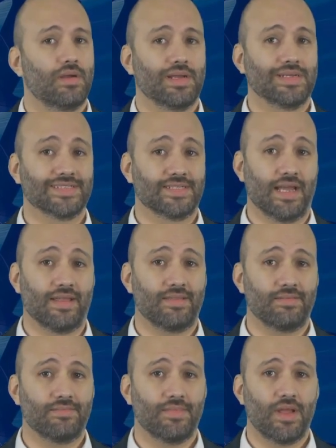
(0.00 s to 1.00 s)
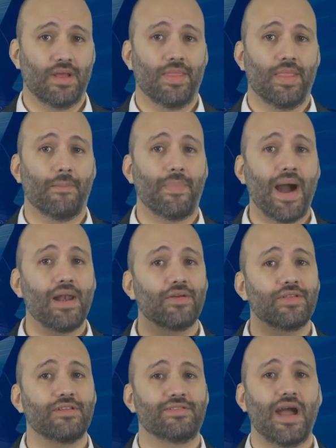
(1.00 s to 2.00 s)
Instead, the
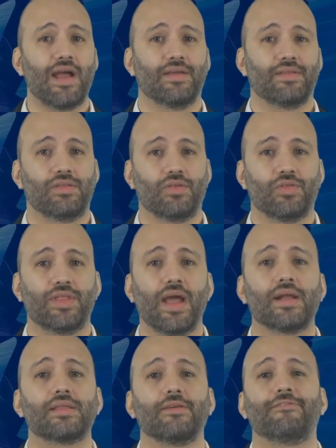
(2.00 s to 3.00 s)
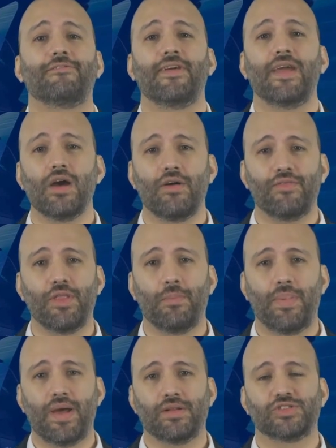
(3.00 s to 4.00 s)
pilot decided to take the feet off the
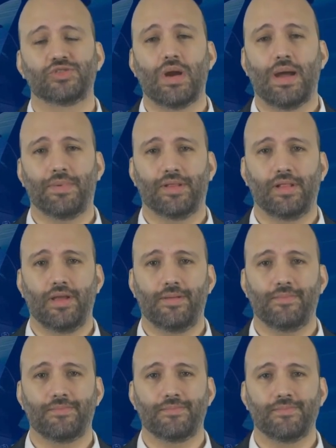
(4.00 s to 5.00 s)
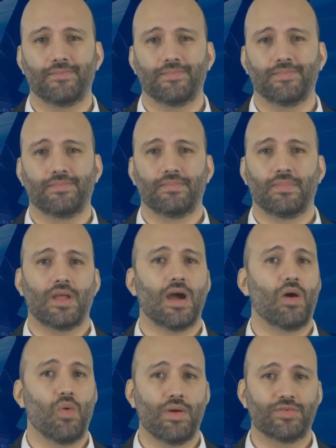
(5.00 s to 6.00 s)
pedals rapidly.
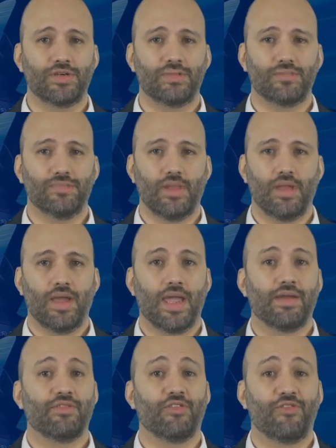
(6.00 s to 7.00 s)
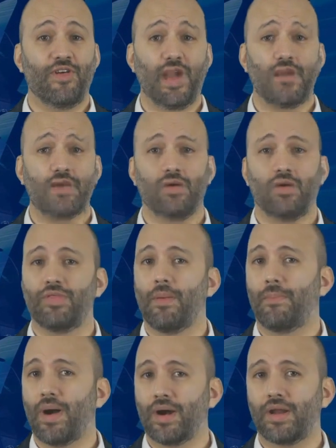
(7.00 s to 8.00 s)
However, if a failure of the
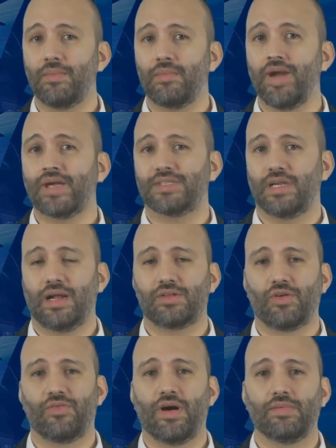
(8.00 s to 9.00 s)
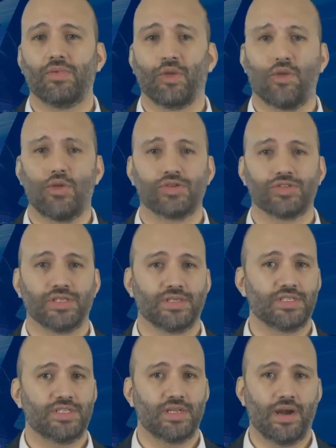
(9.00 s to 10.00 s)
parking brake selector valve occurs in
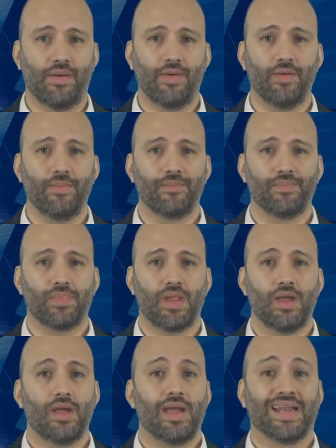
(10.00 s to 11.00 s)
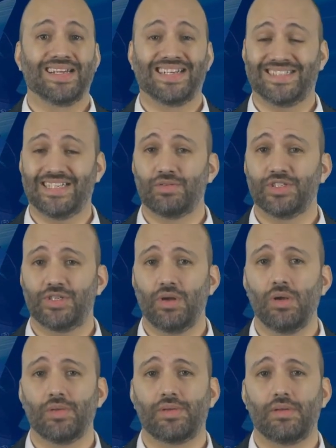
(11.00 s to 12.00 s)
this scenario, and as a
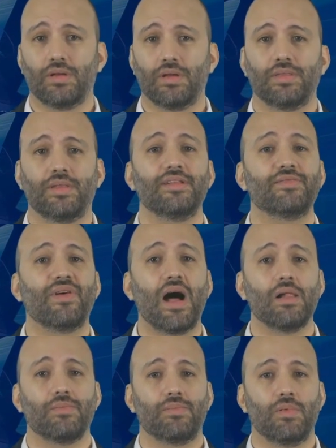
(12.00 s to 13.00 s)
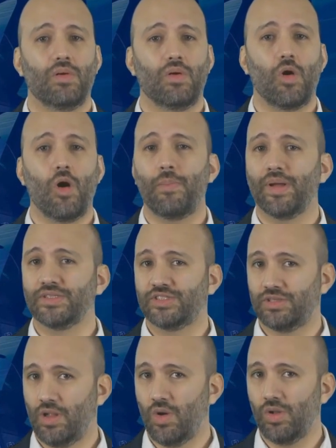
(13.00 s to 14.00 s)
result this valve opens
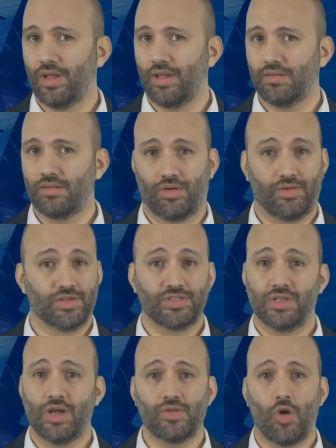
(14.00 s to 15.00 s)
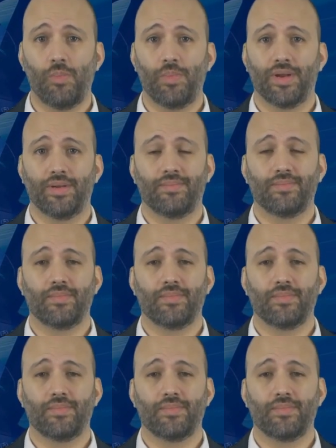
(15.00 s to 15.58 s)
slowly or does not open,